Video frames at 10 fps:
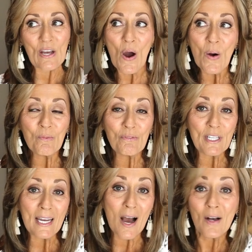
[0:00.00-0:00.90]

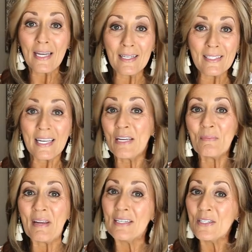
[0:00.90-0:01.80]
hopefully I'll get
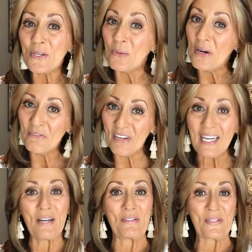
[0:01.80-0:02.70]
him into a
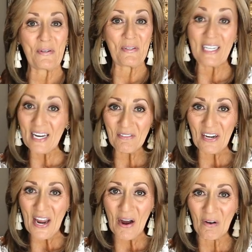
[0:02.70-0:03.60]
video soon. You never
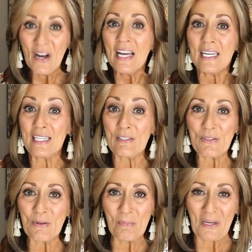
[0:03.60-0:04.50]
know. He's
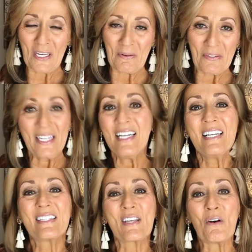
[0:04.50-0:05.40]
super cute.
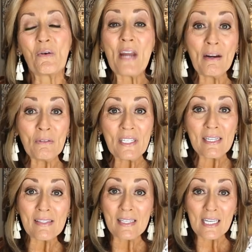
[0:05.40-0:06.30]
So not only
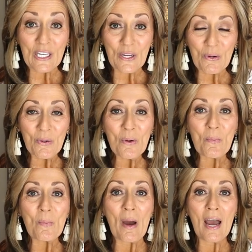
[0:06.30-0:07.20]
is he
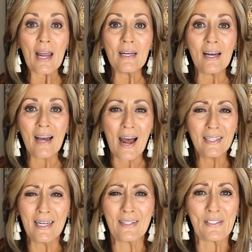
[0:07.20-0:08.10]
cute, but how
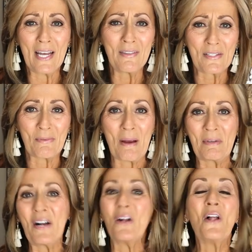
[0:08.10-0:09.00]
did I go down this
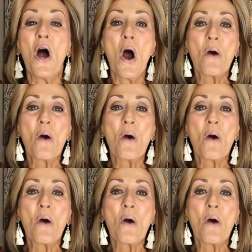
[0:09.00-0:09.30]
rabbit hole?